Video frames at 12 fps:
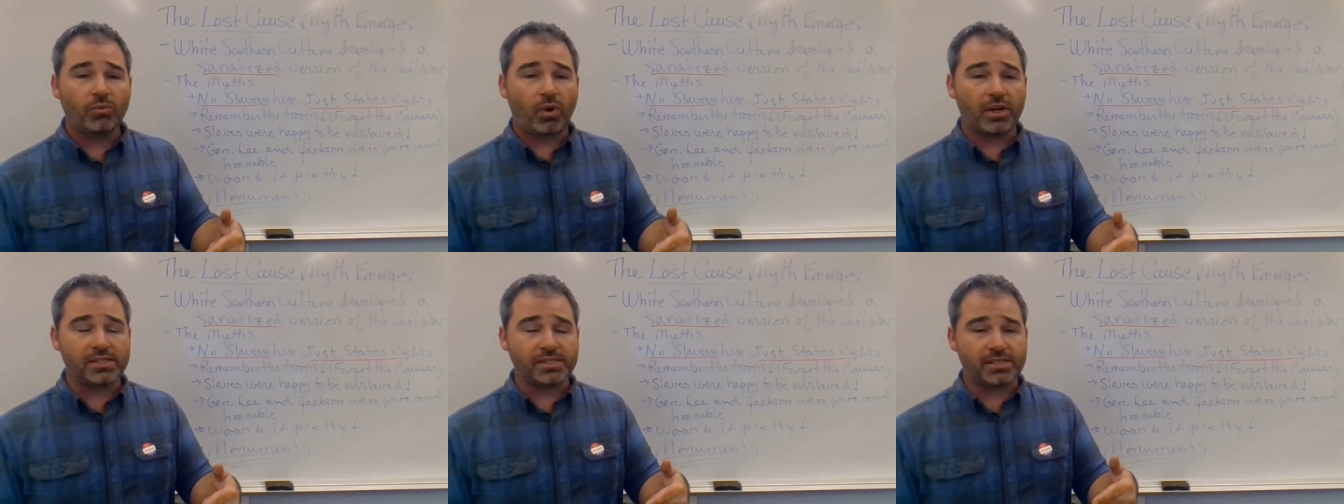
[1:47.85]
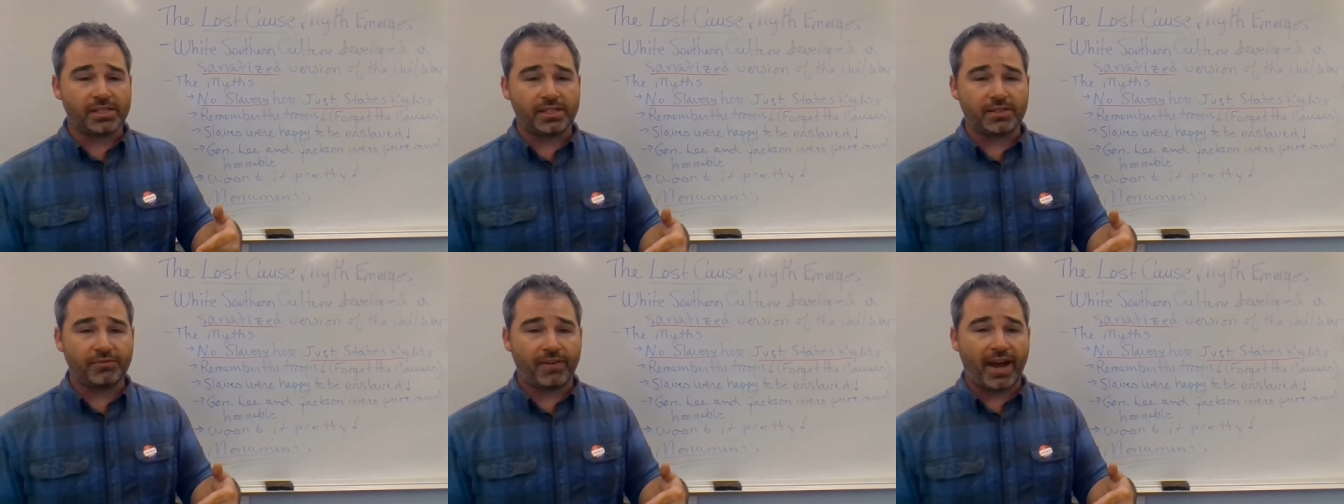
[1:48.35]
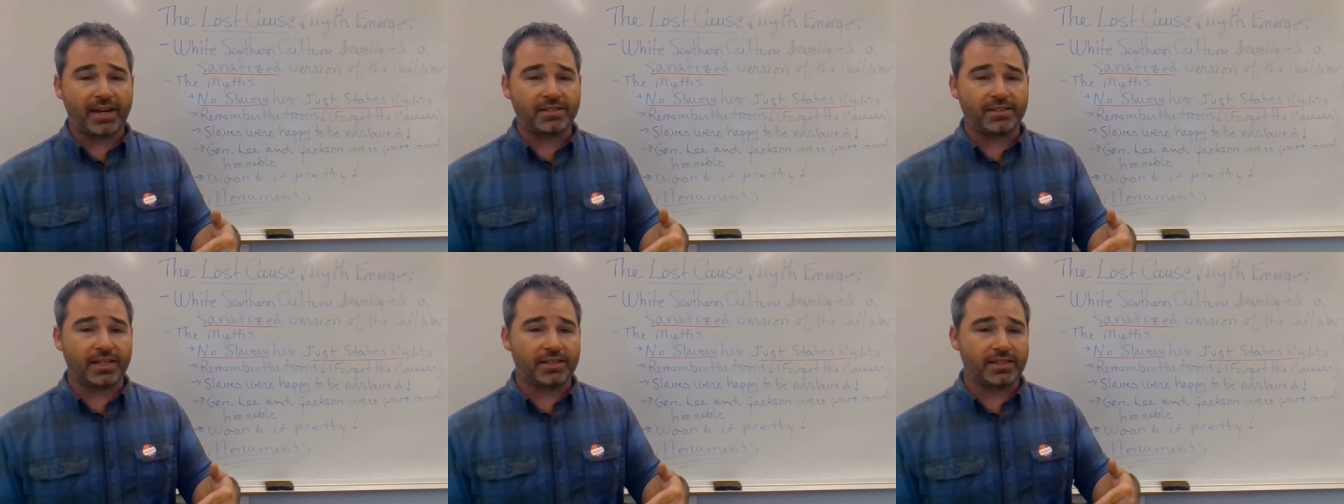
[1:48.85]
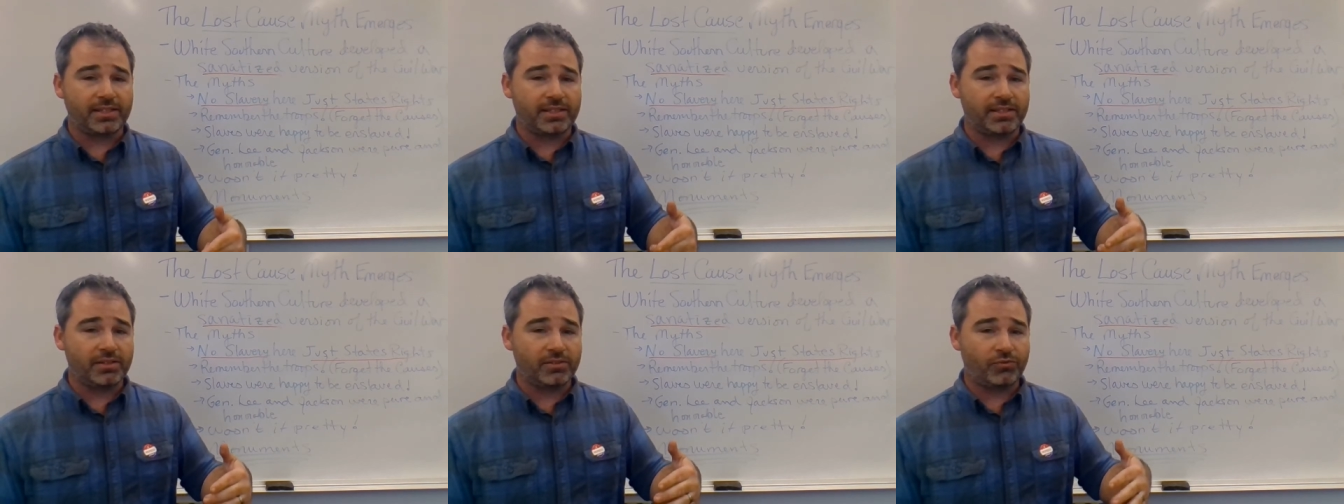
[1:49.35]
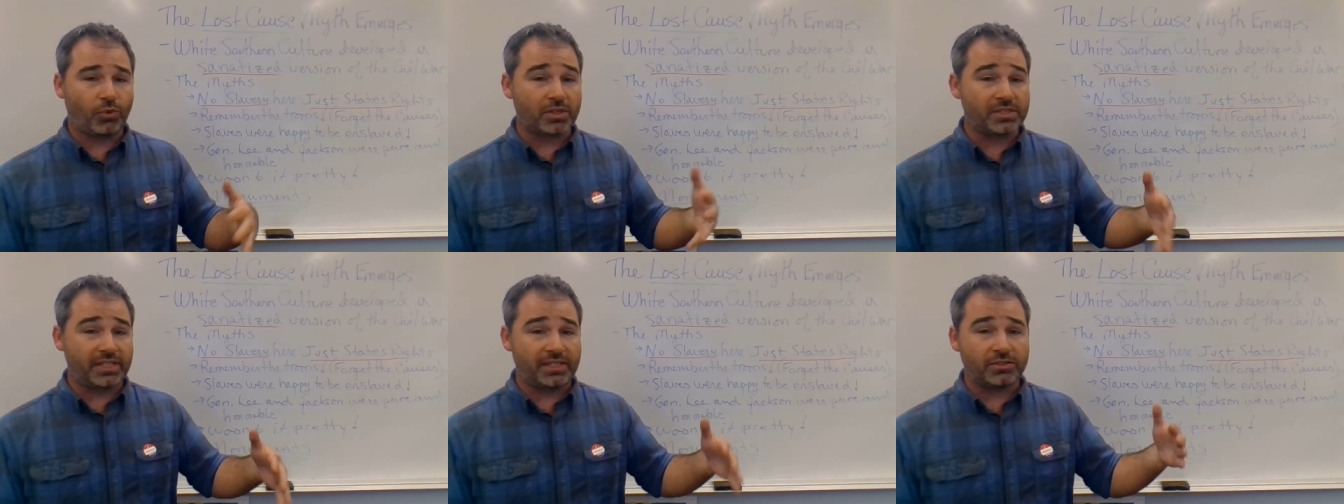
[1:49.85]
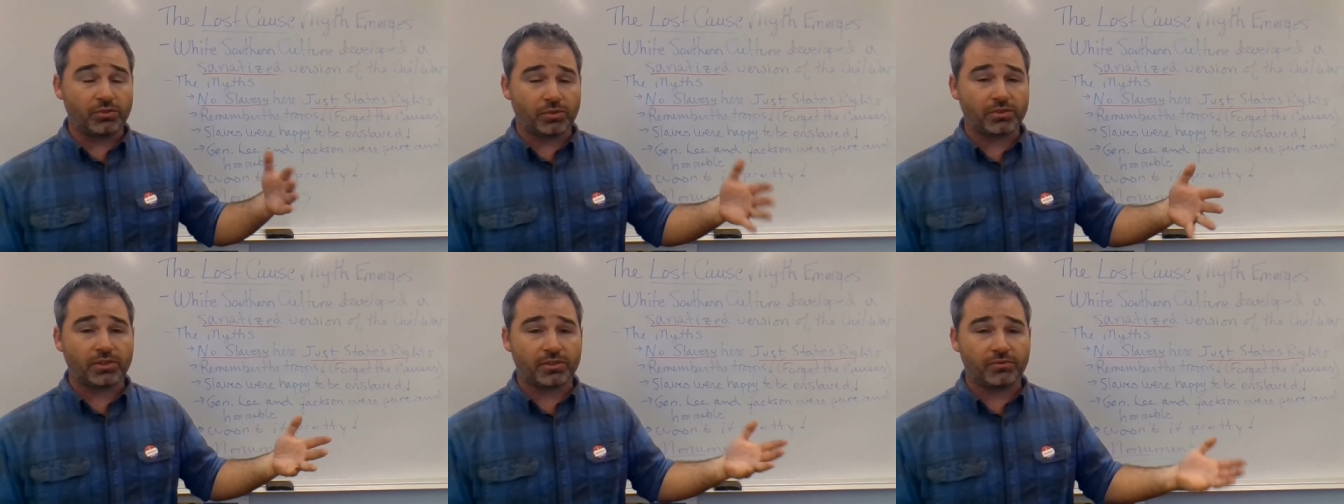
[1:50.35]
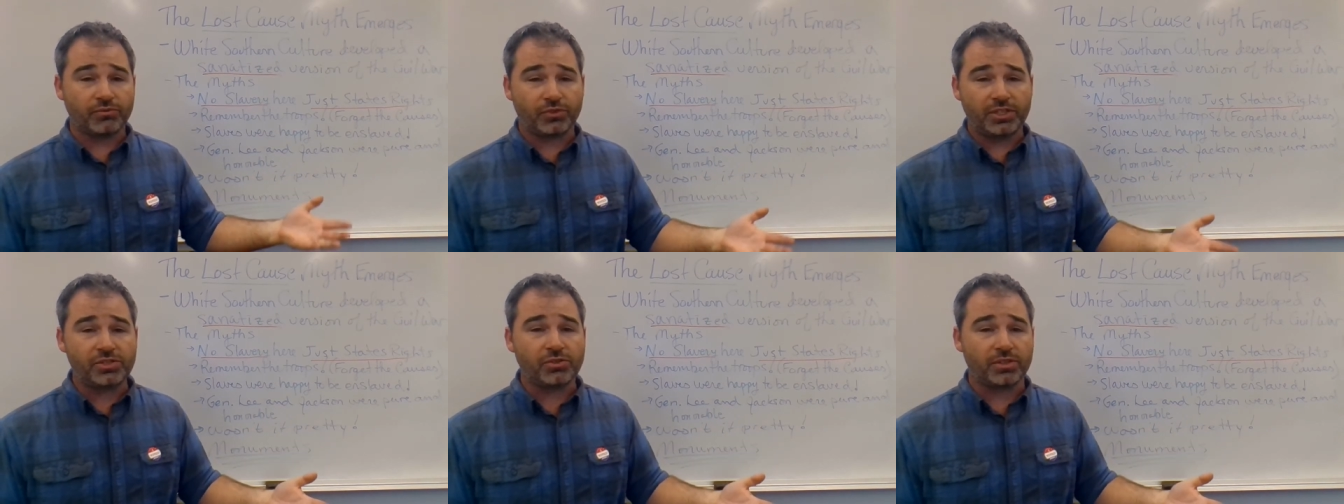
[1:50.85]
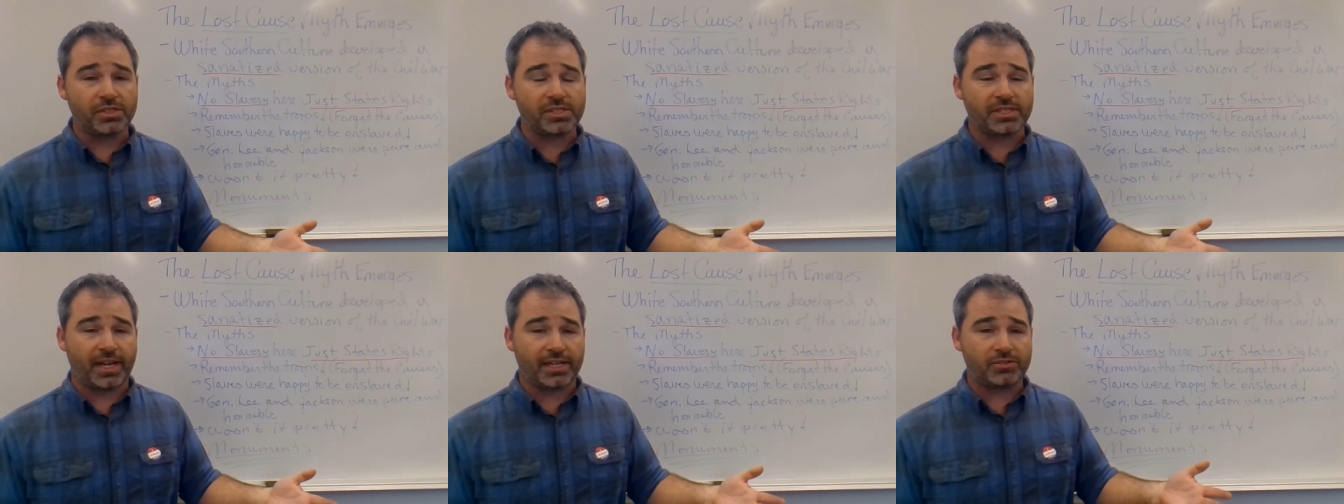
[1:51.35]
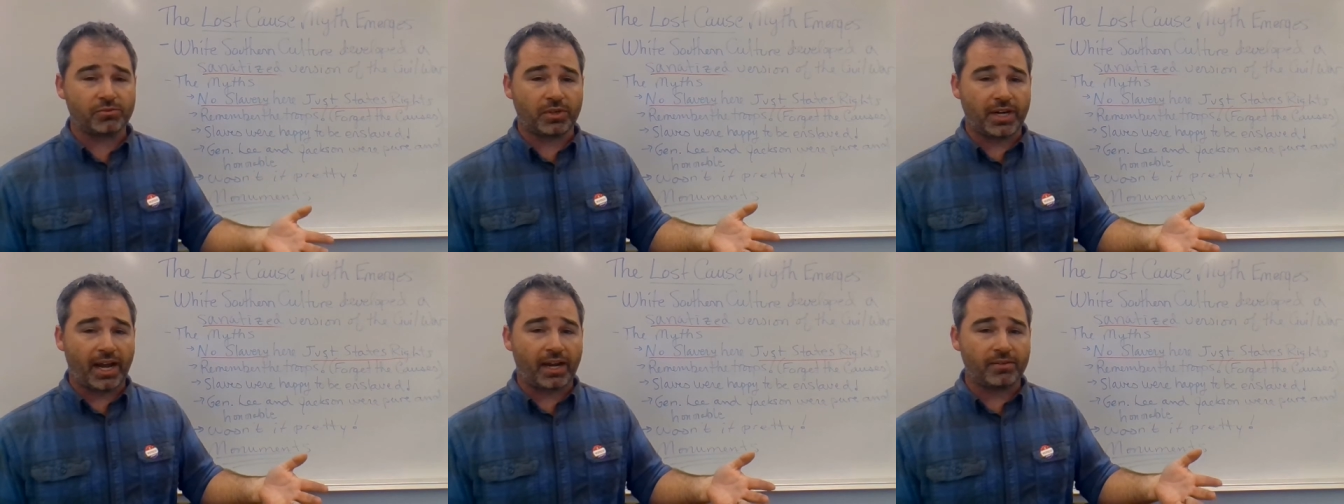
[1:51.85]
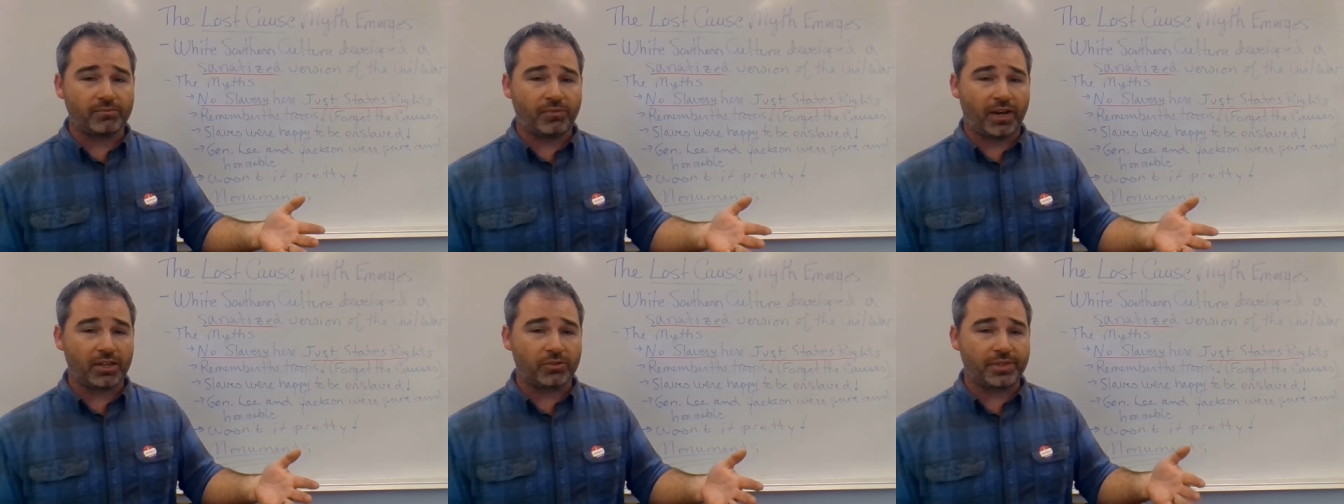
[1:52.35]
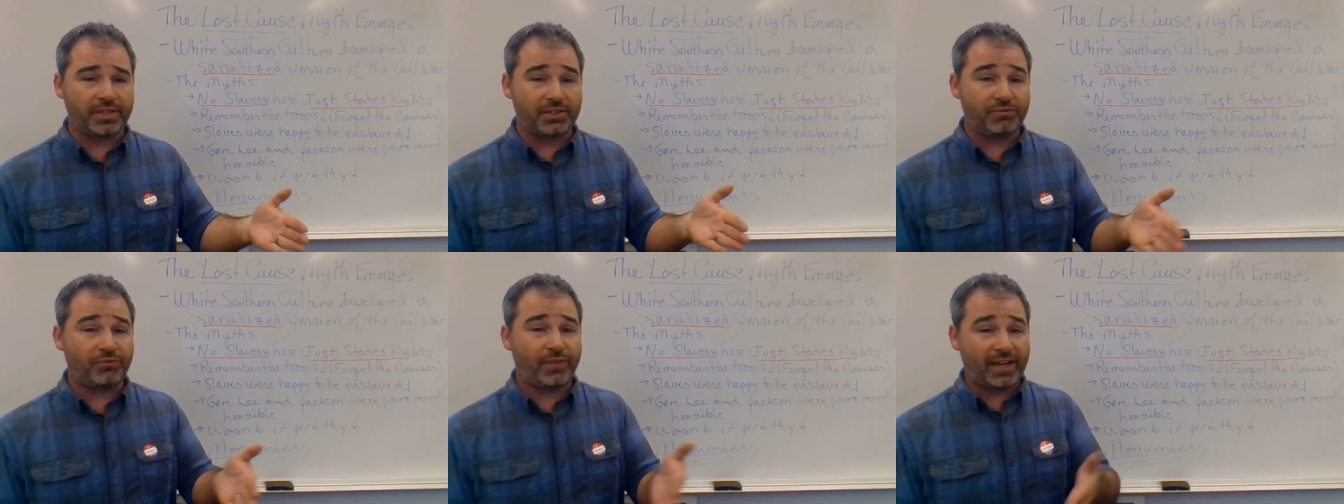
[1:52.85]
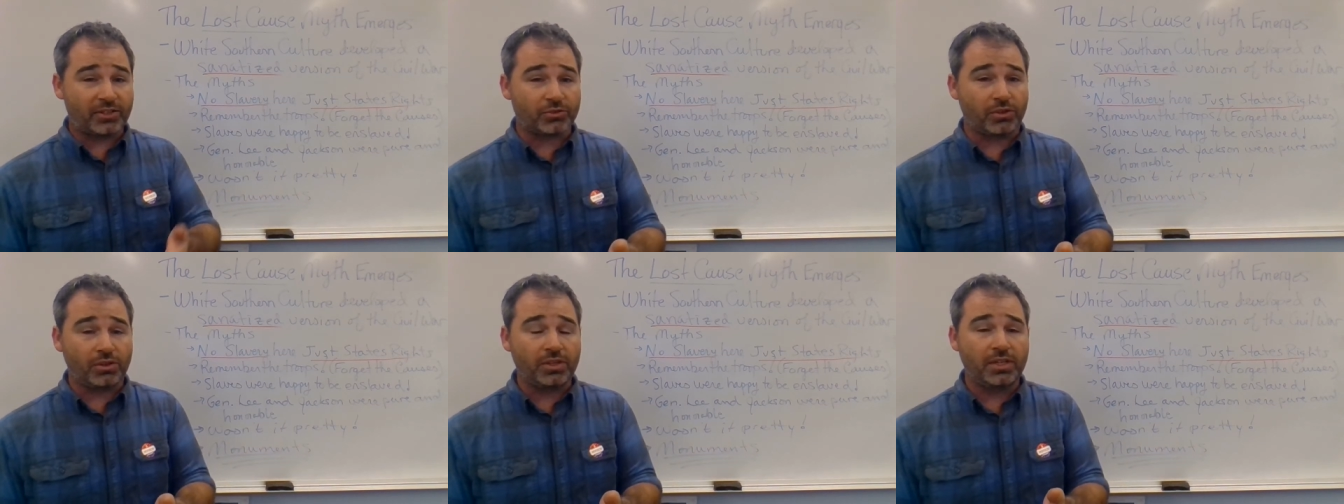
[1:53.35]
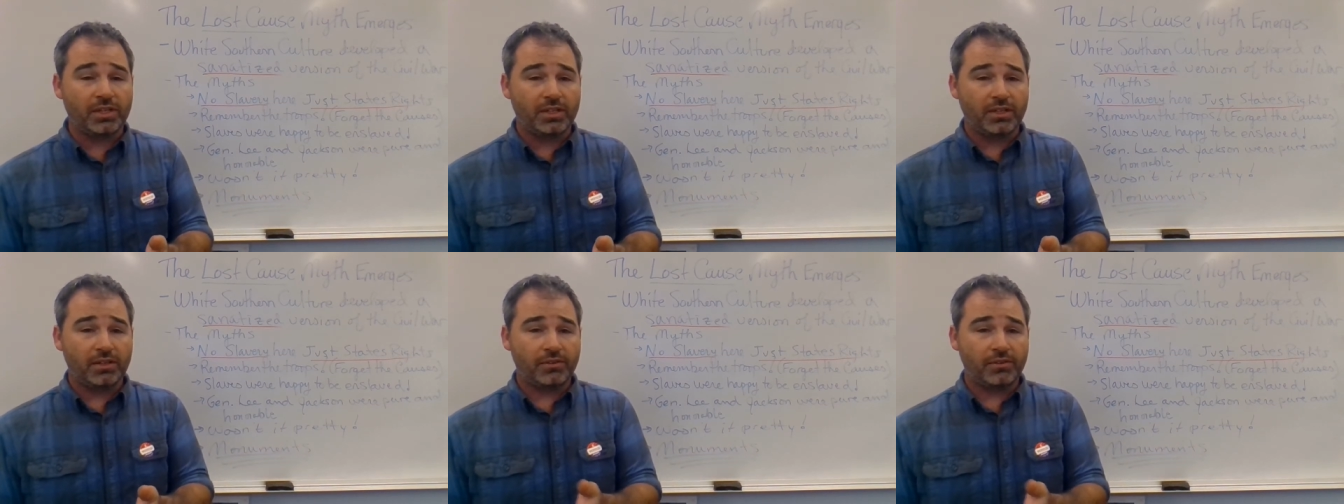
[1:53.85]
was the fact that the 14 northern free soil states were not following the federal